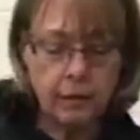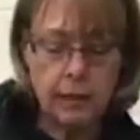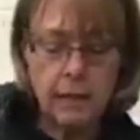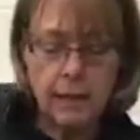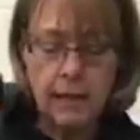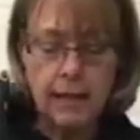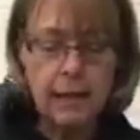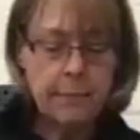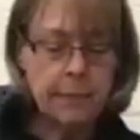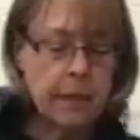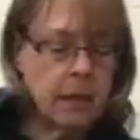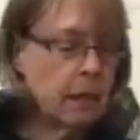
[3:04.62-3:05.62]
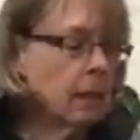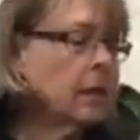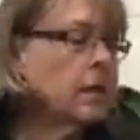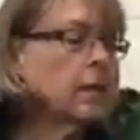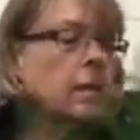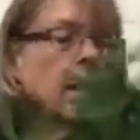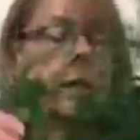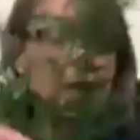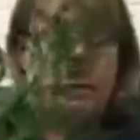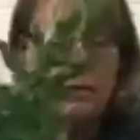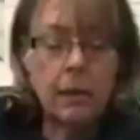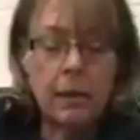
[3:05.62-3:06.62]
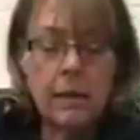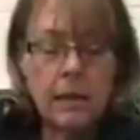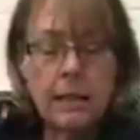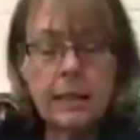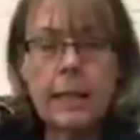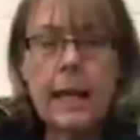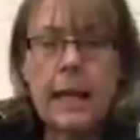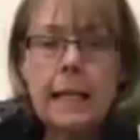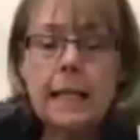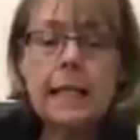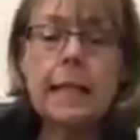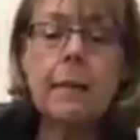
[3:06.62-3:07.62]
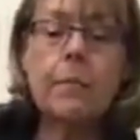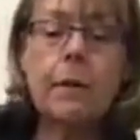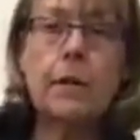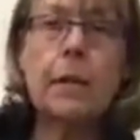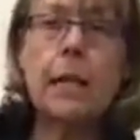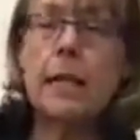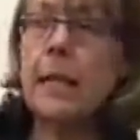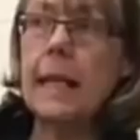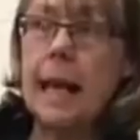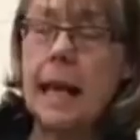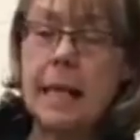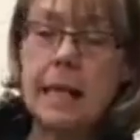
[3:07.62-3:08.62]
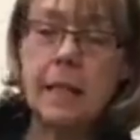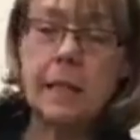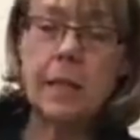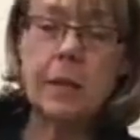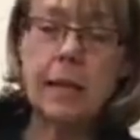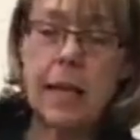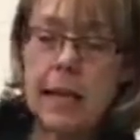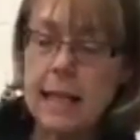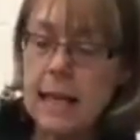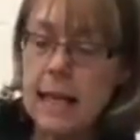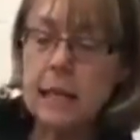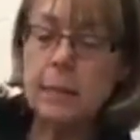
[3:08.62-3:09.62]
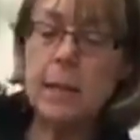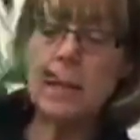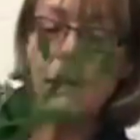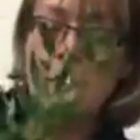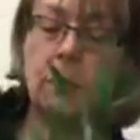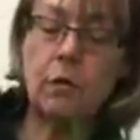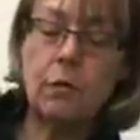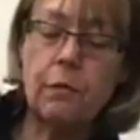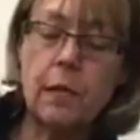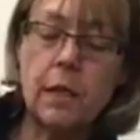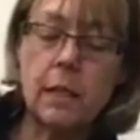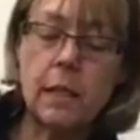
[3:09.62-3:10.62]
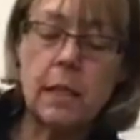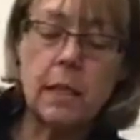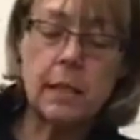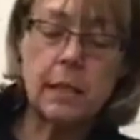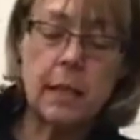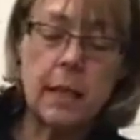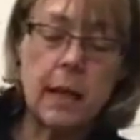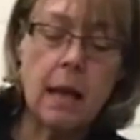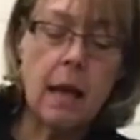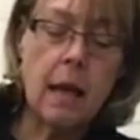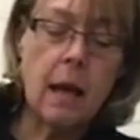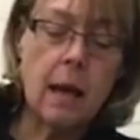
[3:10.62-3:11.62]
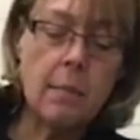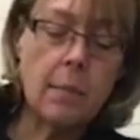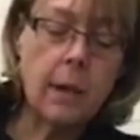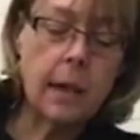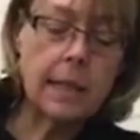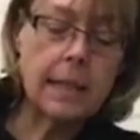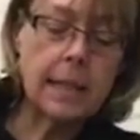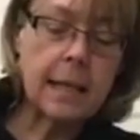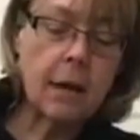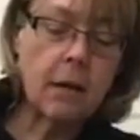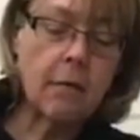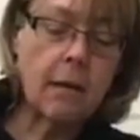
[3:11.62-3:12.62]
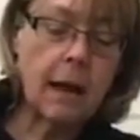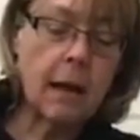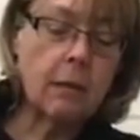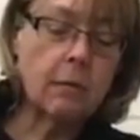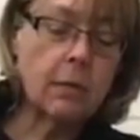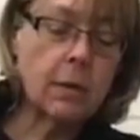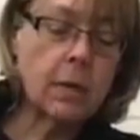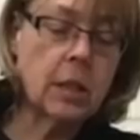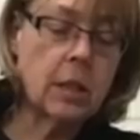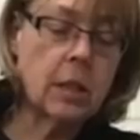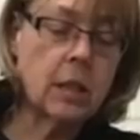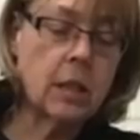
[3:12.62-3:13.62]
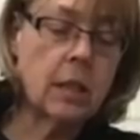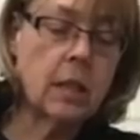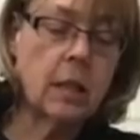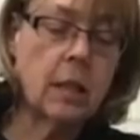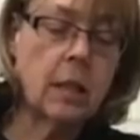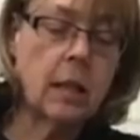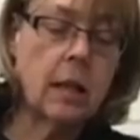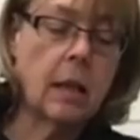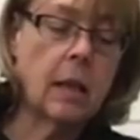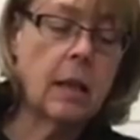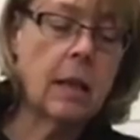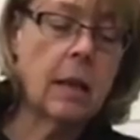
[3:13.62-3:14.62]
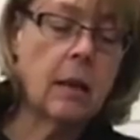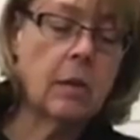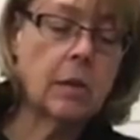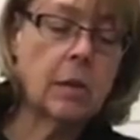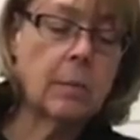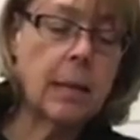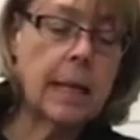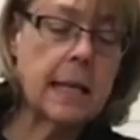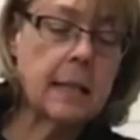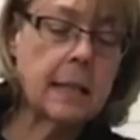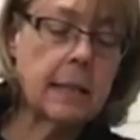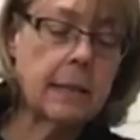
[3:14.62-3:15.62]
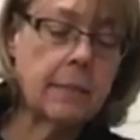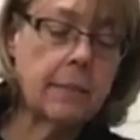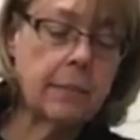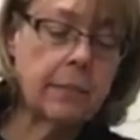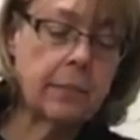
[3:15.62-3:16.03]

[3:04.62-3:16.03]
Okay, so exactly the same process again. So take the next piece of soft ruscus and bind it around the last piece.